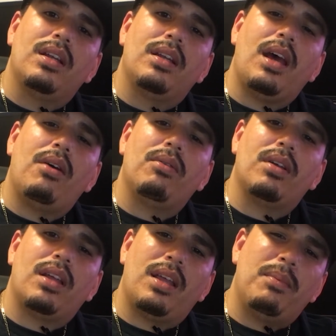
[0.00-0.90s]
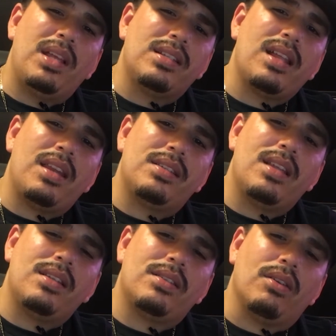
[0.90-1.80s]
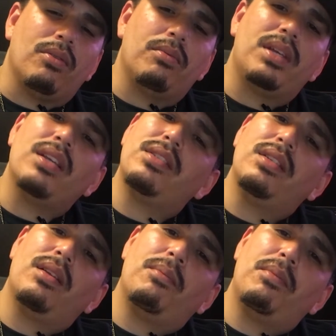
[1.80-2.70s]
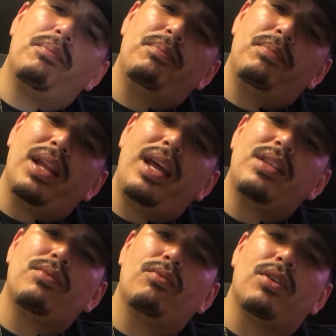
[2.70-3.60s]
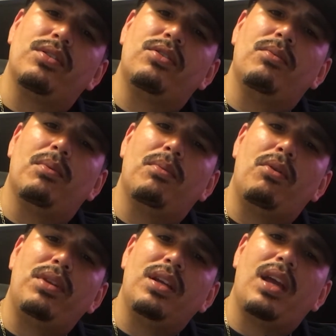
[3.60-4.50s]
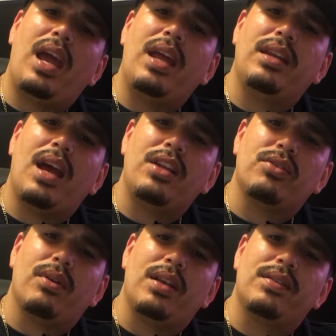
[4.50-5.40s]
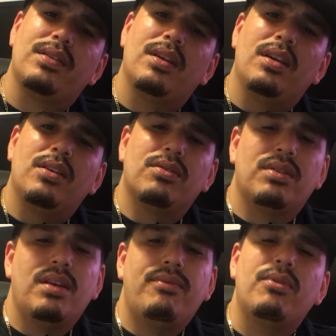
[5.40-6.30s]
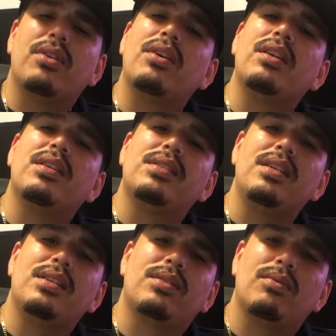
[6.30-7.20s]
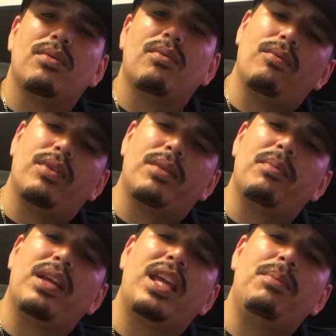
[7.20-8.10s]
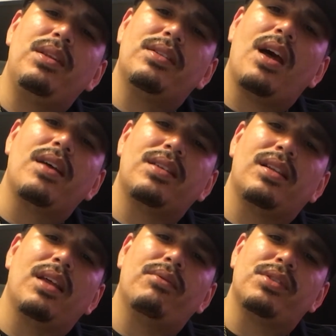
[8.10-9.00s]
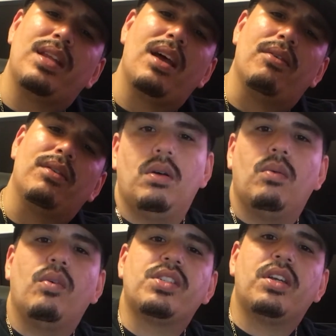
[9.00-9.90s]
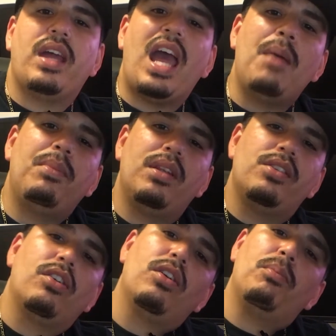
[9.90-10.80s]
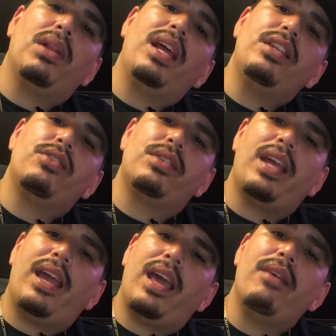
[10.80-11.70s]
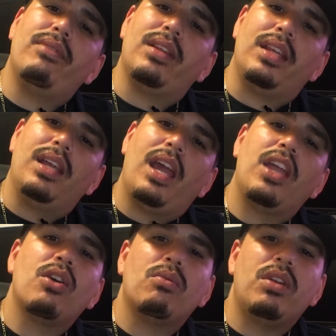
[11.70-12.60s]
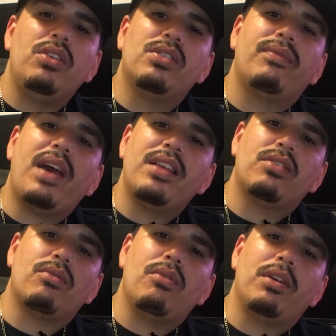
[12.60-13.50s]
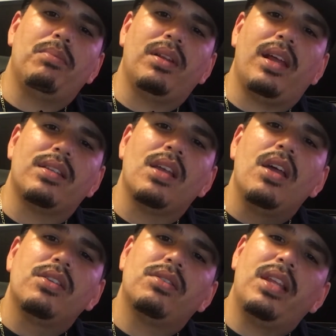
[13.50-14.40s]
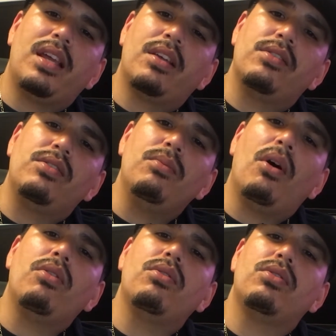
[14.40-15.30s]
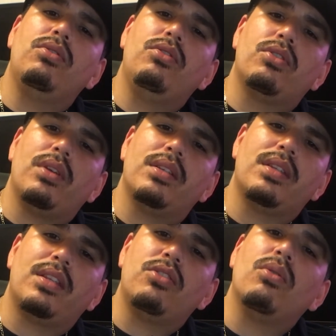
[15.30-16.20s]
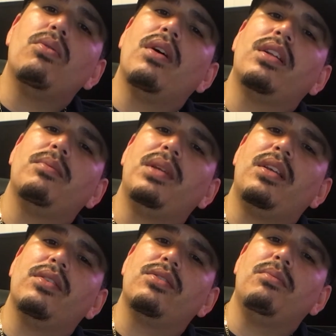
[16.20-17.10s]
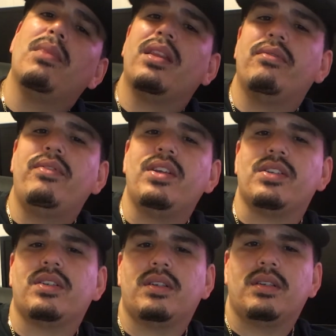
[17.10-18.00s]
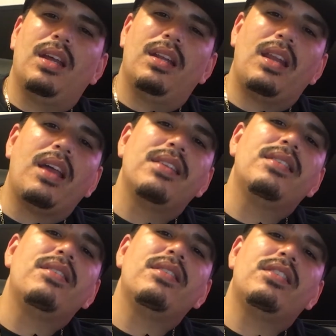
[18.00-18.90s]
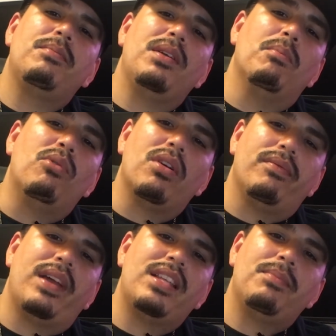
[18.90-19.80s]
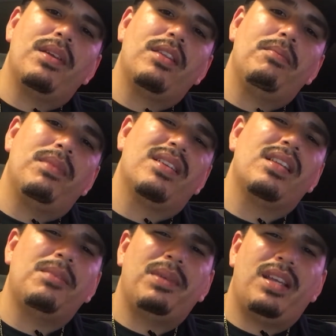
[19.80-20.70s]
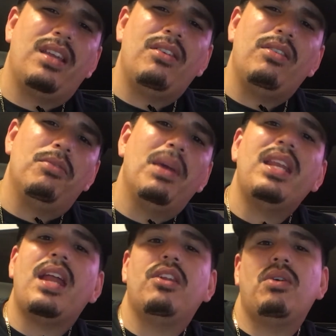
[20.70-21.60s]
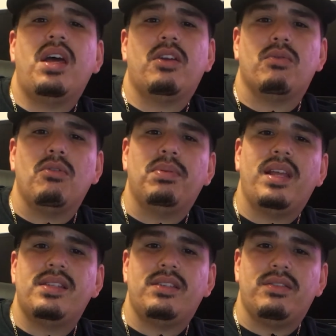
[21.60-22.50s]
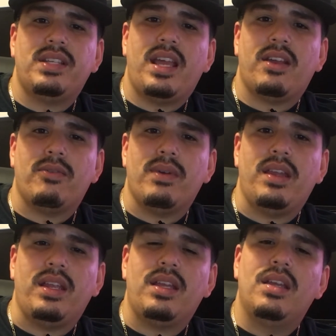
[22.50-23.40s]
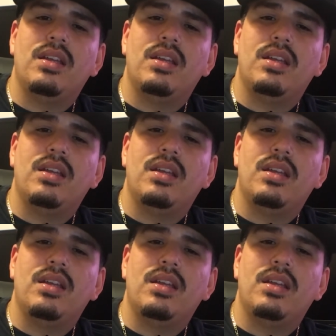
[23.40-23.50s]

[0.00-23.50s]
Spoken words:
Now, it makes a lot of sense though, because plants will consume ammonia and nitrates, so therefore they're going to assist with keeping toxic levels down. What's going to happen is you're going to plant your tank heavily, and you're going to want to use fast-growing plants so they can consume all those nutrients that you don't want to be consumed by the fish. Now, I consider this to be a more advanced method because as a beginner, you may not know how to grow plants in your tank already.